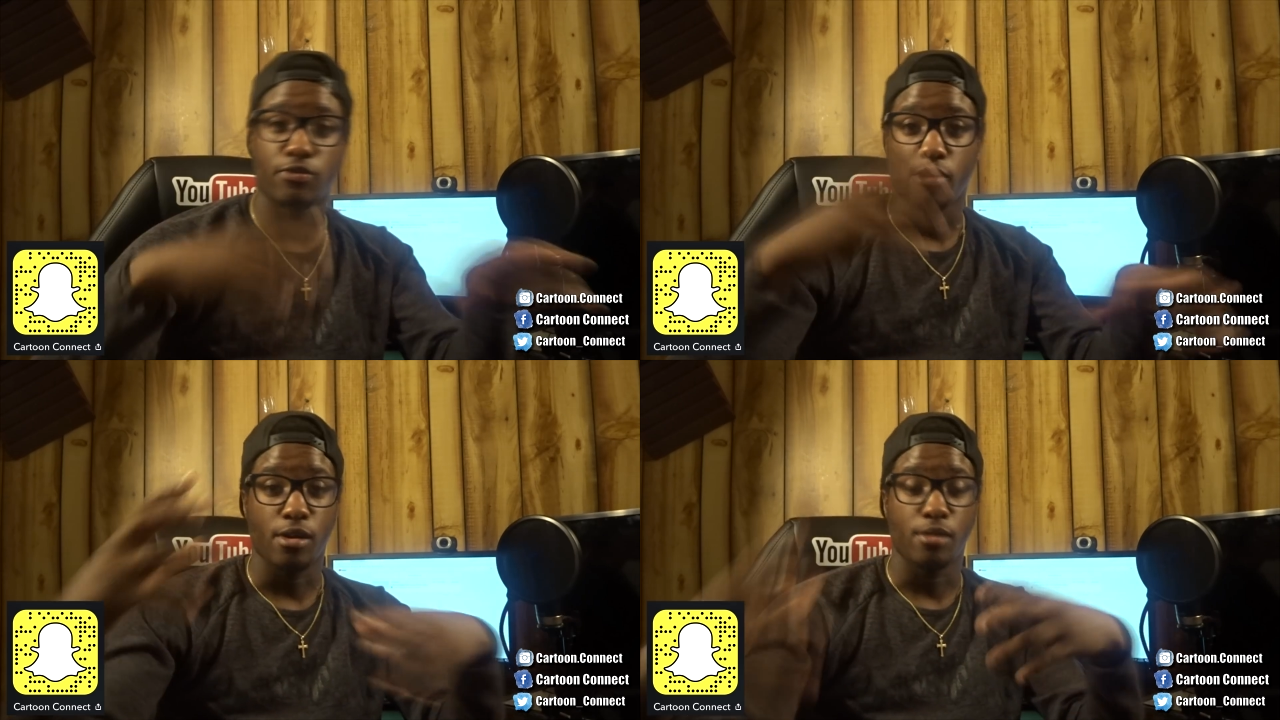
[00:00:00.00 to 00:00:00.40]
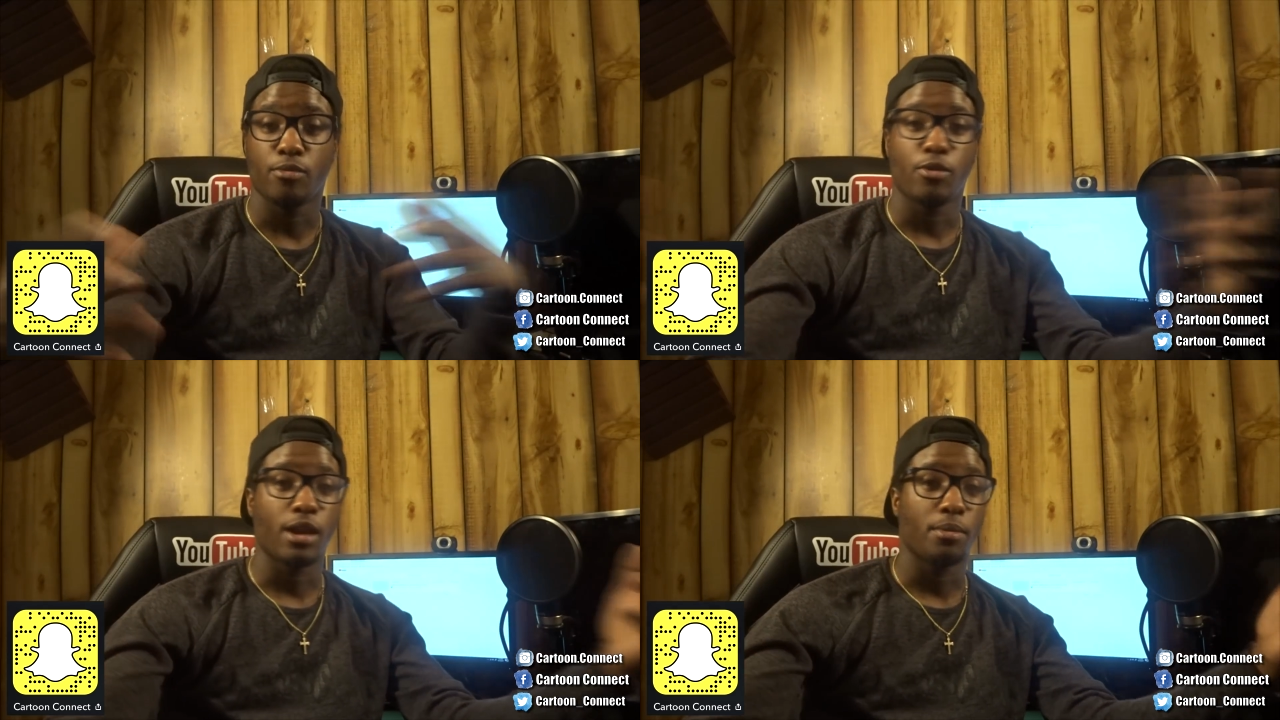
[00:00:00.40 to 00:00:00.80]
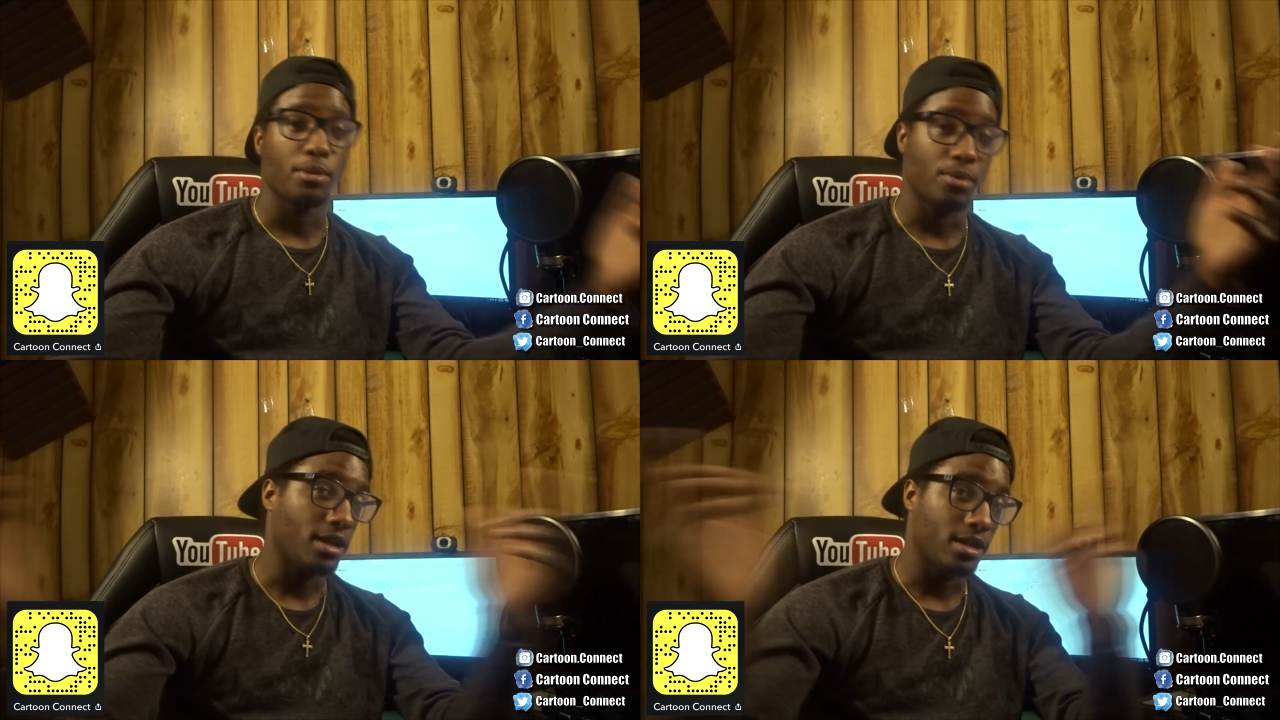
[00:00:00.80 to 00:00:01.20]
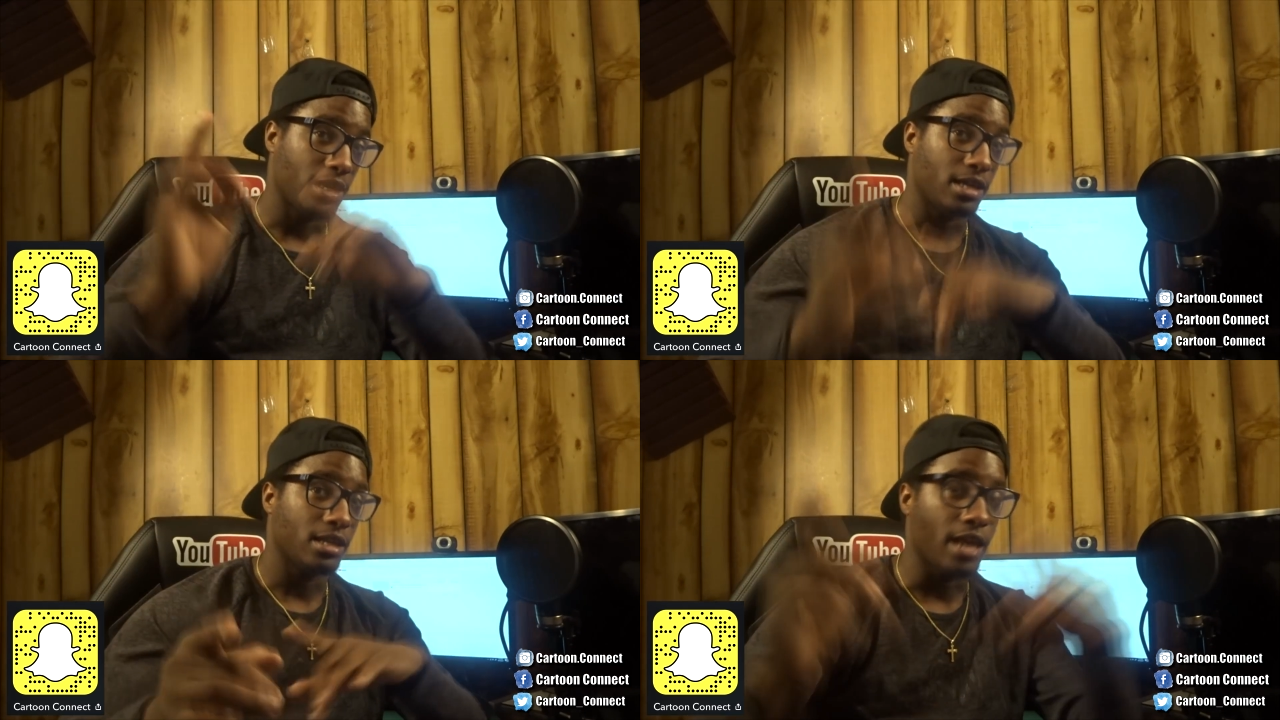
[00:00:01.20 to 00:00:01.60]
from what I've been playing
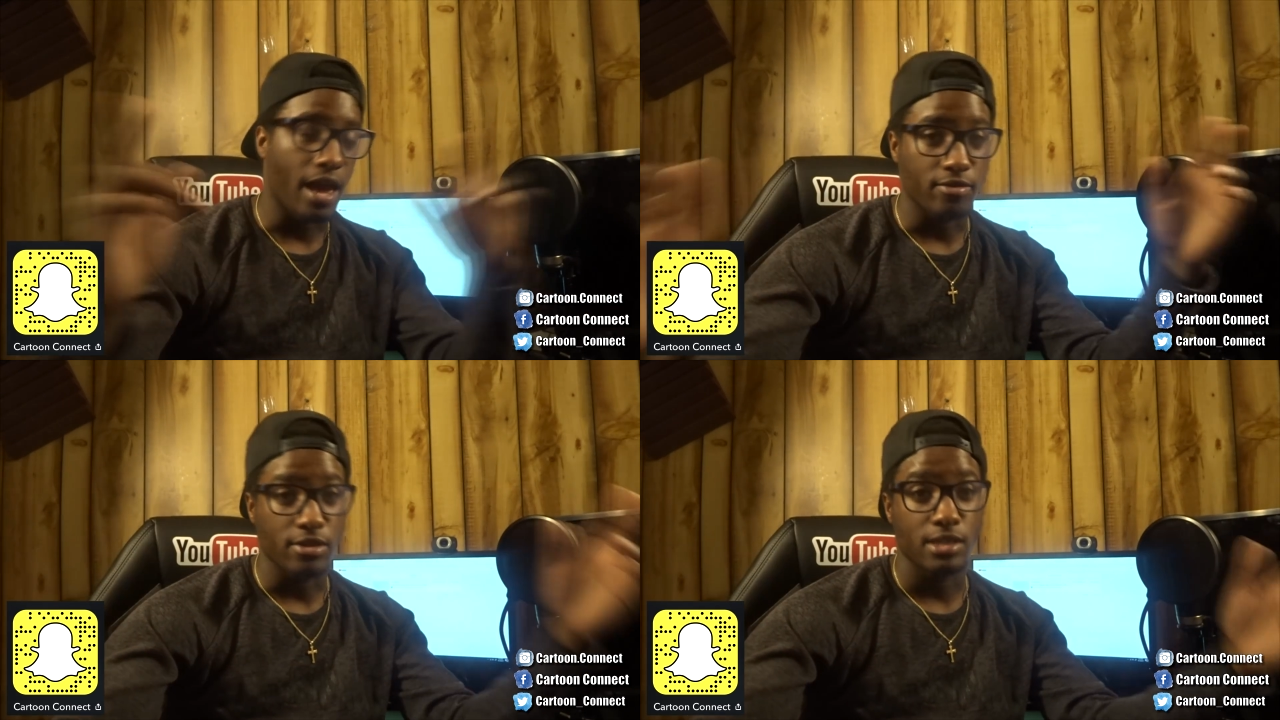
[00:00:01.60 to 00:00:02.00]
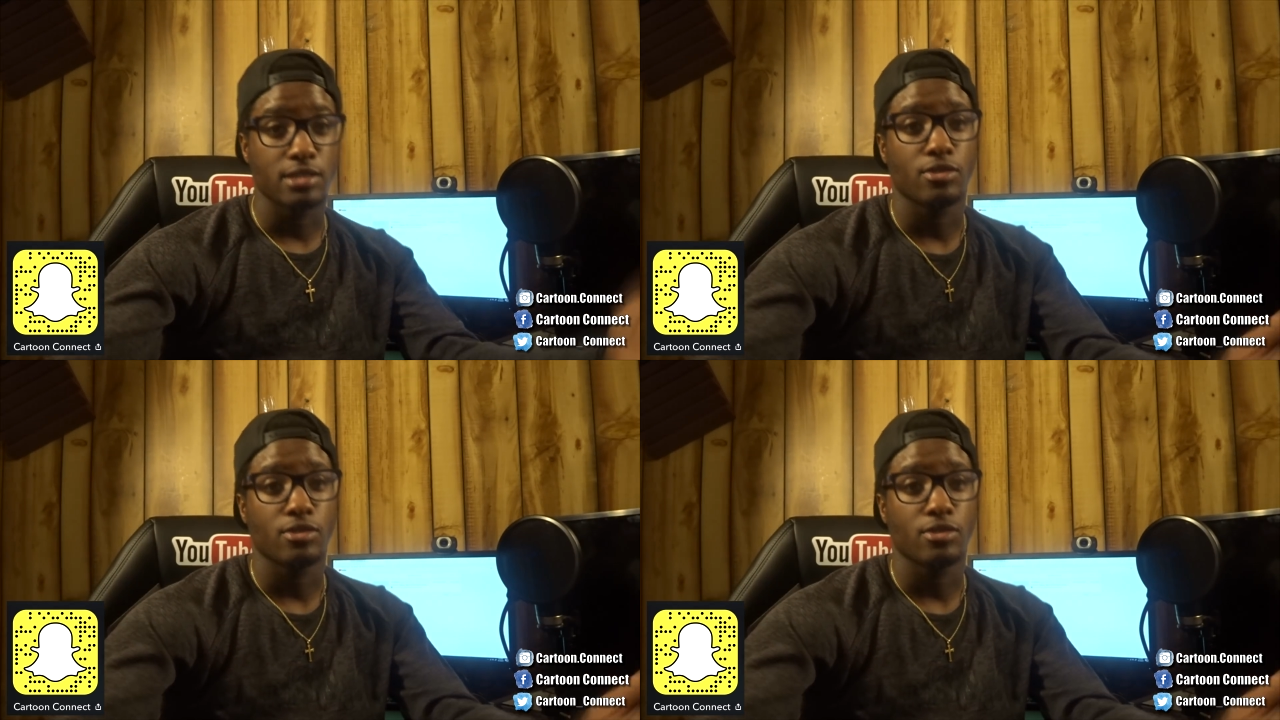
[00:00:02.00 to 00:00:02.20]
lately after this